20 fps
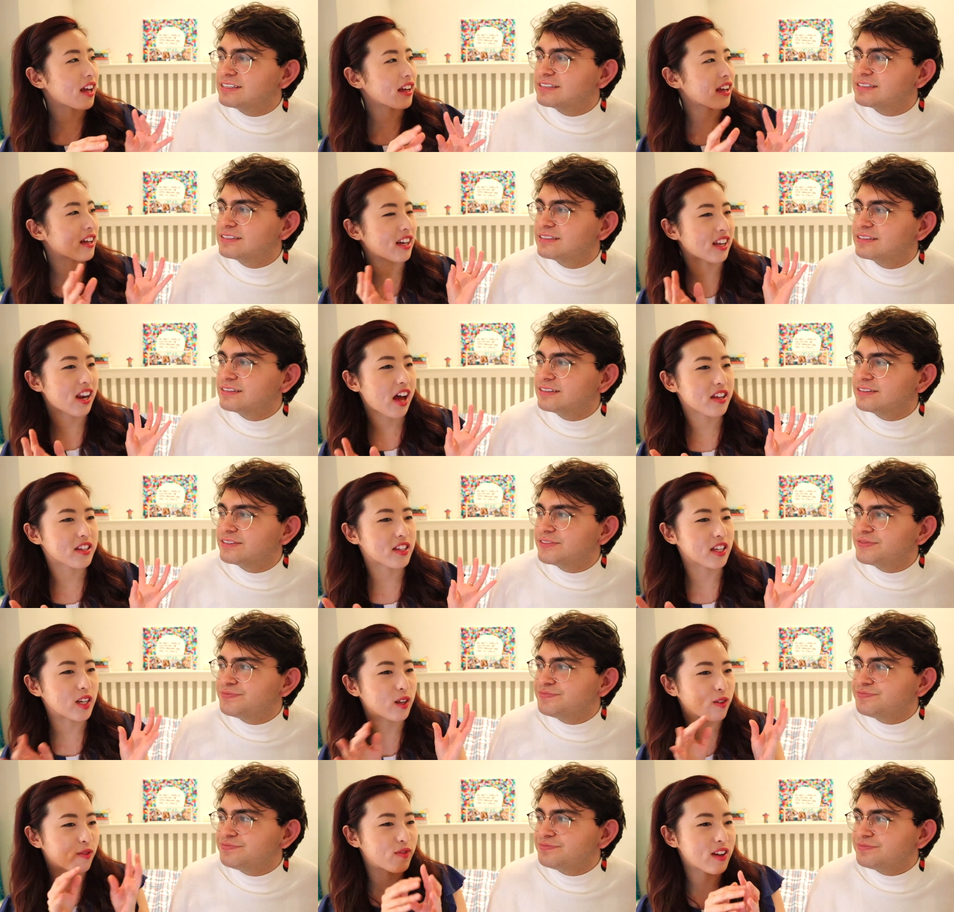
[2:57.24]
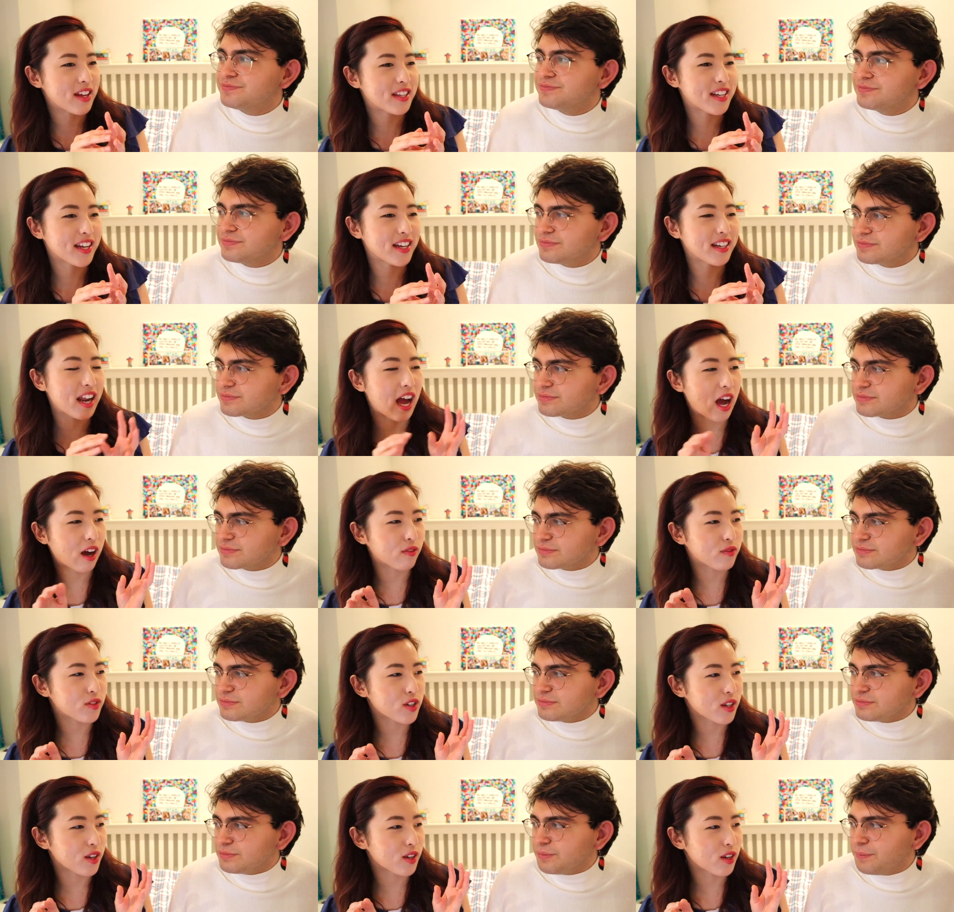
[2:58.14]
Speaker 1: uh, like a class that you fit in
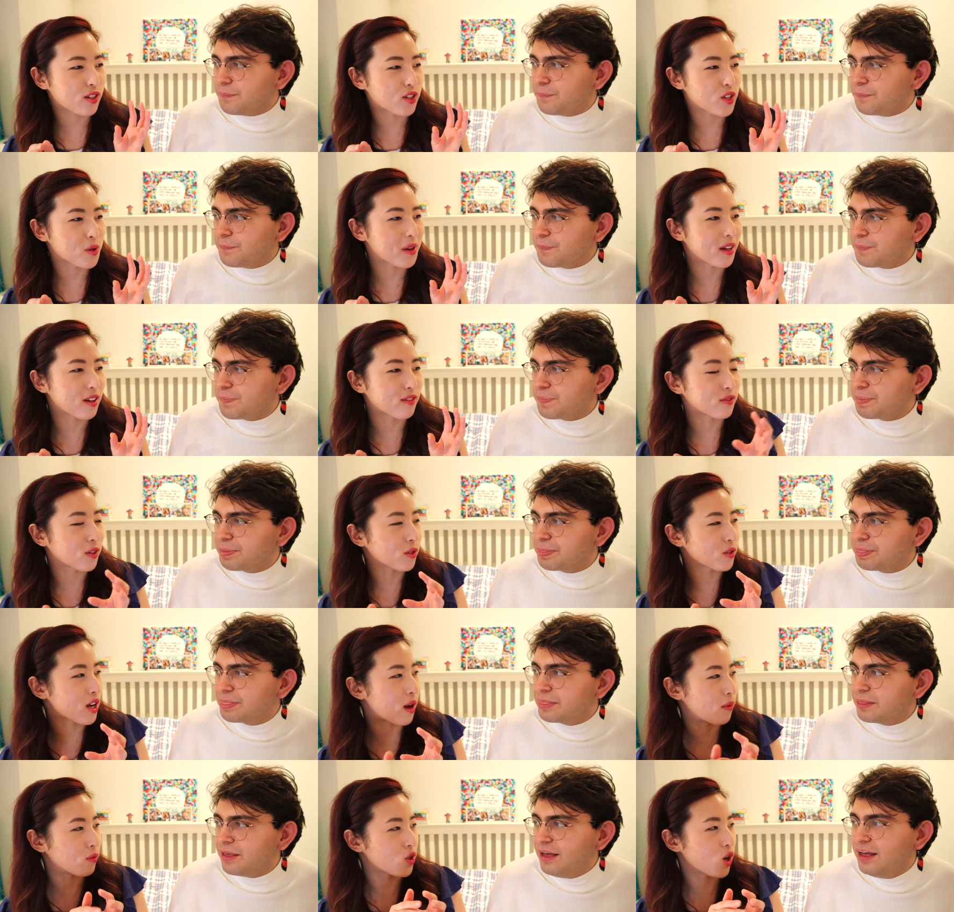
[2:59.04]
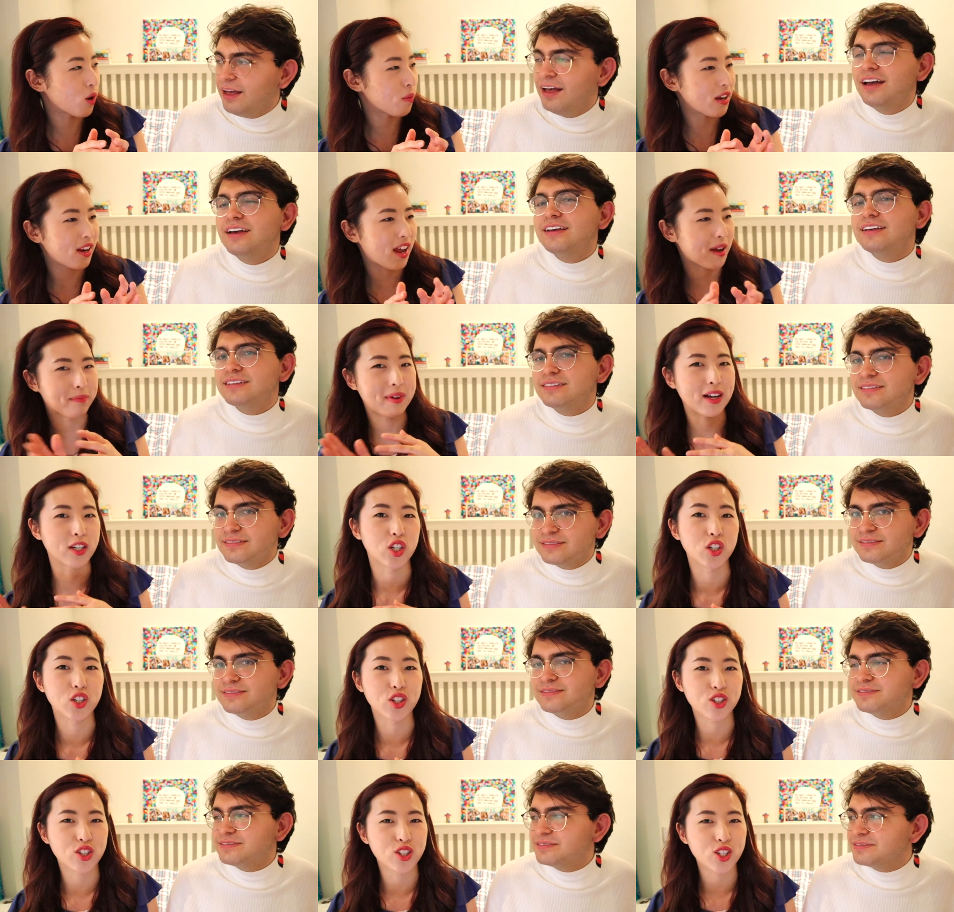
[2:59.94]
after doing a full time job in like
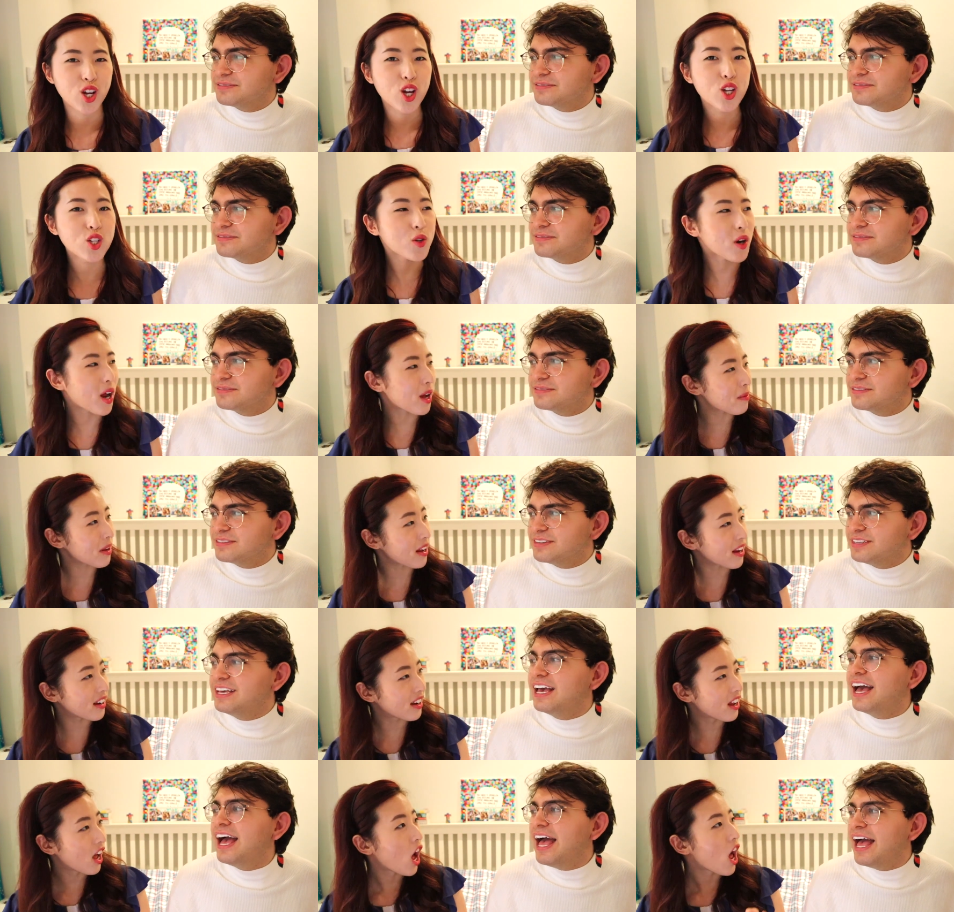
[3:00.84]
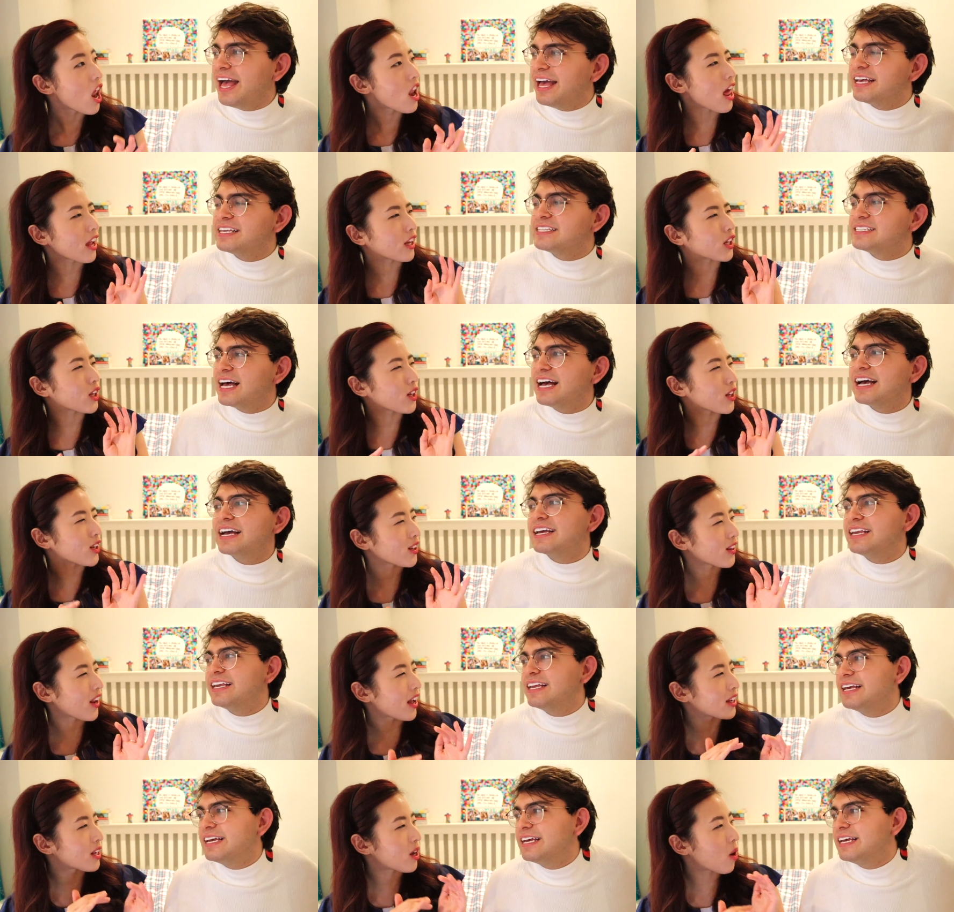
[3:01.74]
McDonald's. Do you know what I mean? Yeah, like, exactly.
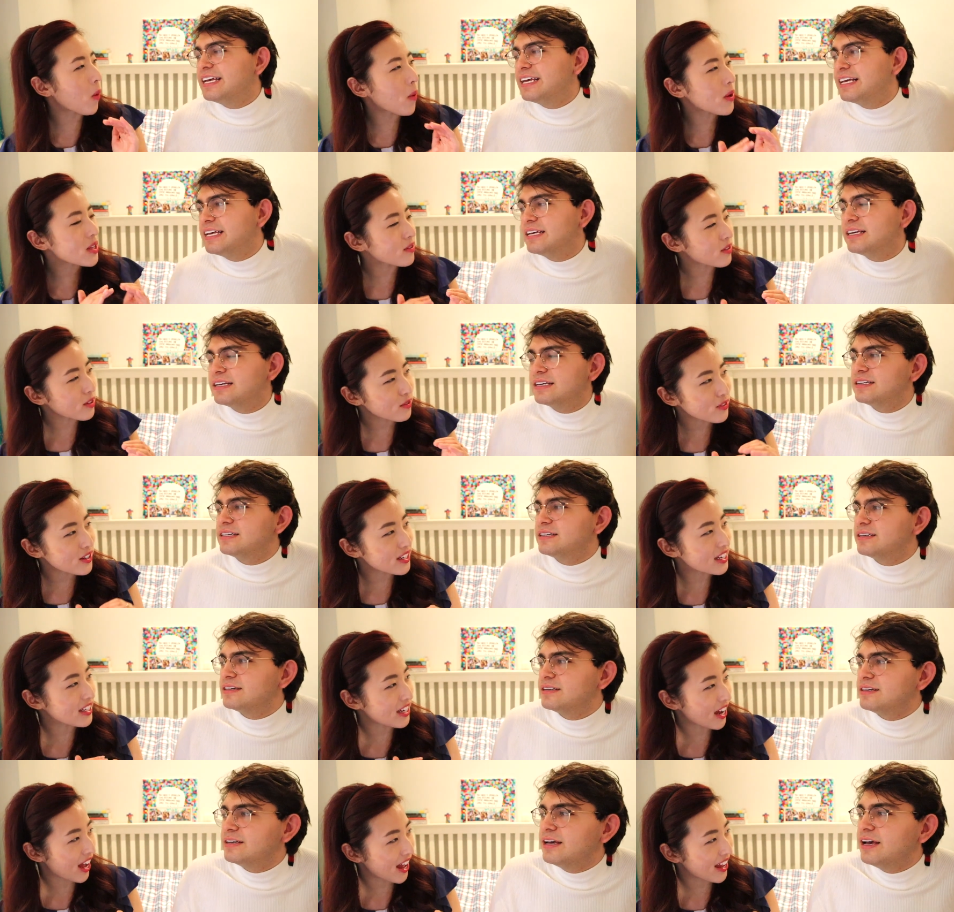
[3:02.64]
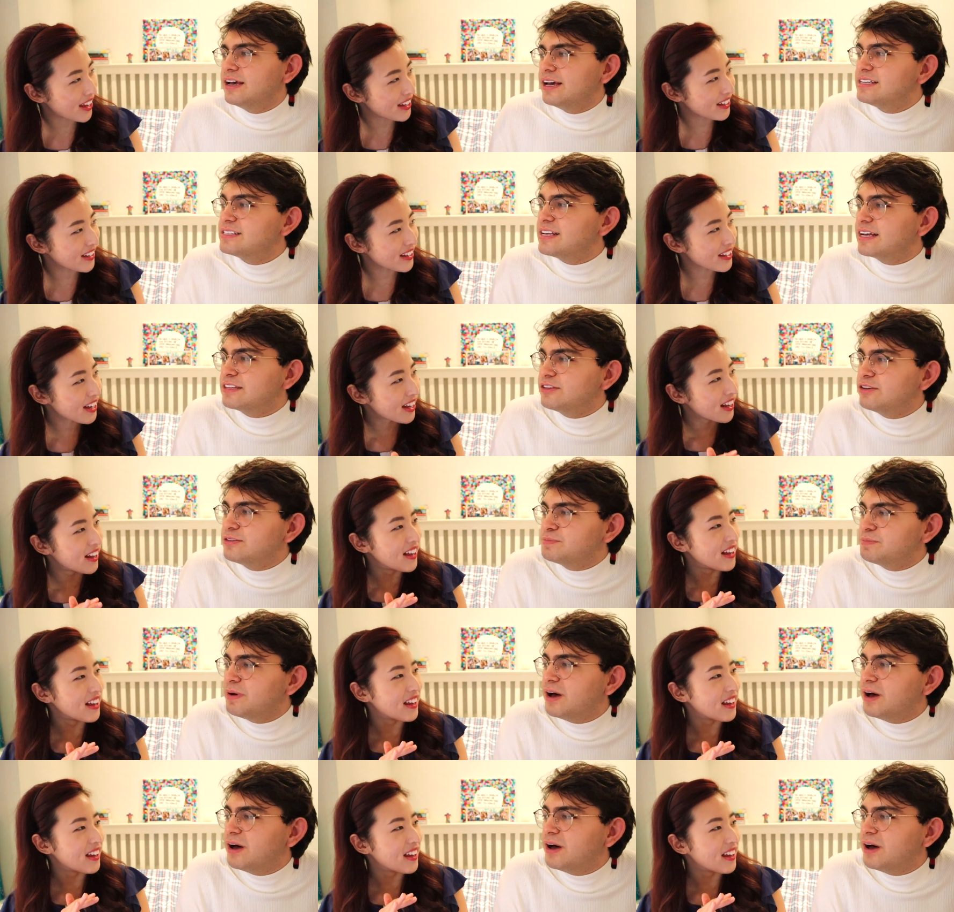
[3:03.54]
Like you always feel really tired. It's like those